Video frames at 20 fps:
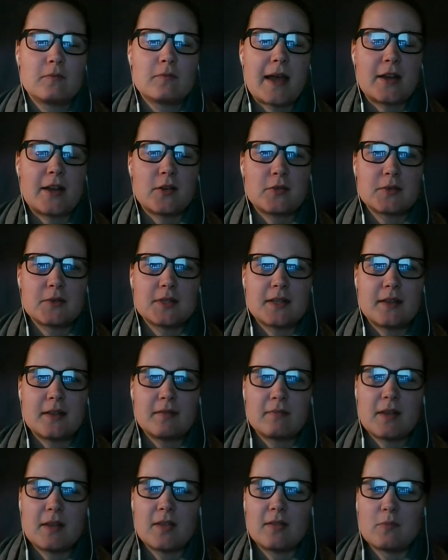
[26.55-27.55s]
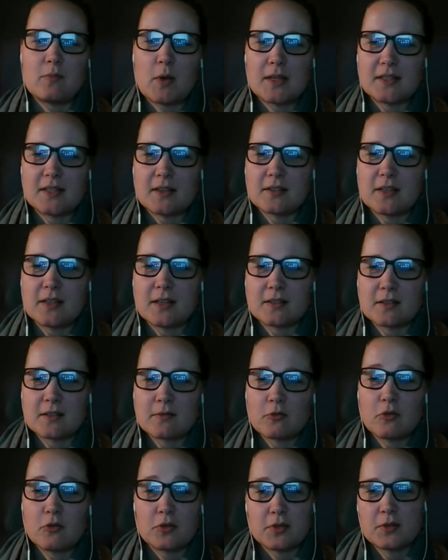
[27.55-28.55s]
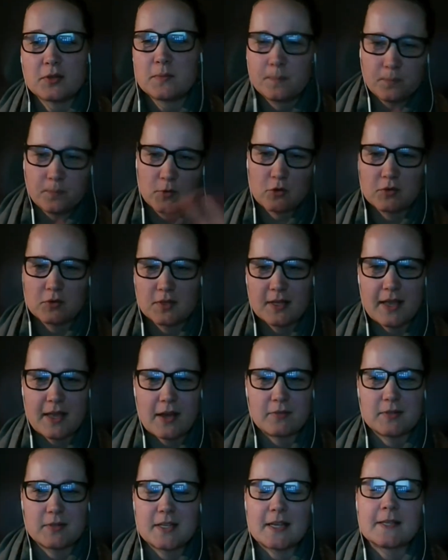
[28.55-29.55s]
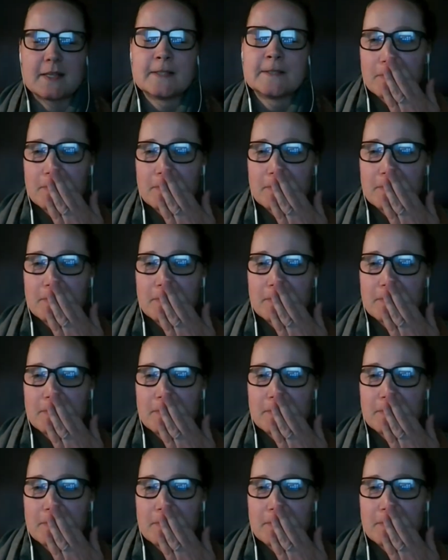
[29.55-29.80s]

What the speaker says: adults in West Sussex across the county.